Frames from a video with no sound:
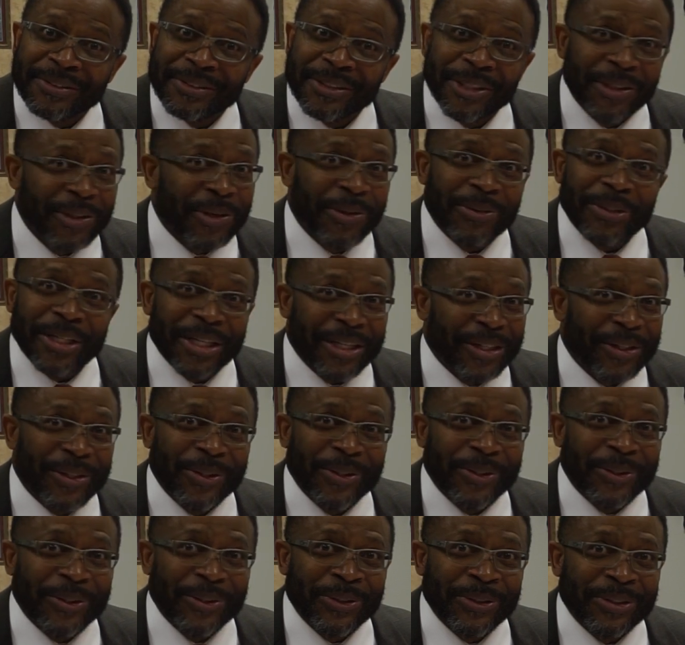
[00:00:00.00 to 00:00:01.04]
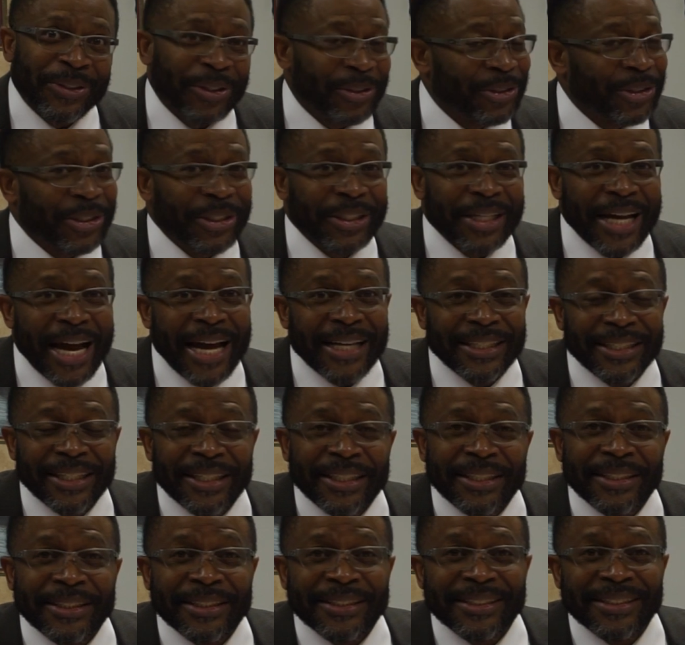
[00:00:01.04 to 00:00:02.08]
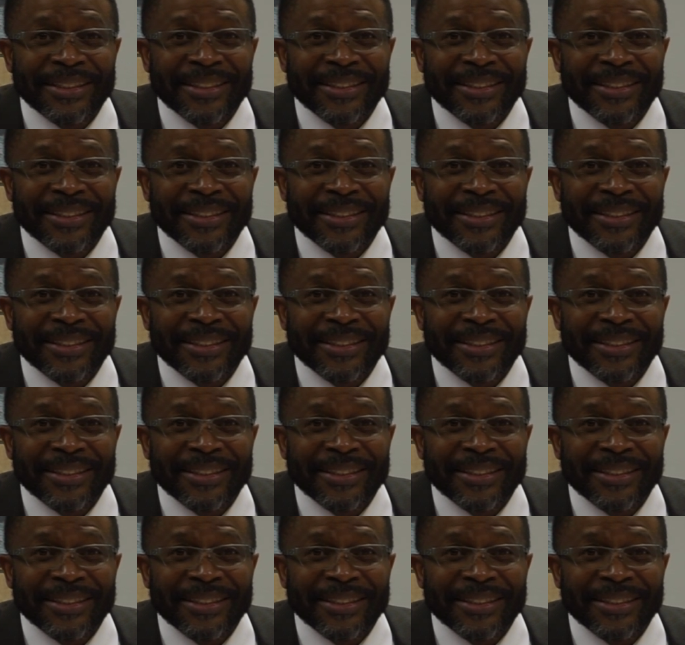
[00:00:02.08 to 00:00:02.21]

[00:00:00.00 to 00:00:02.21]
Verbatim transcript: You don't get old because you die young.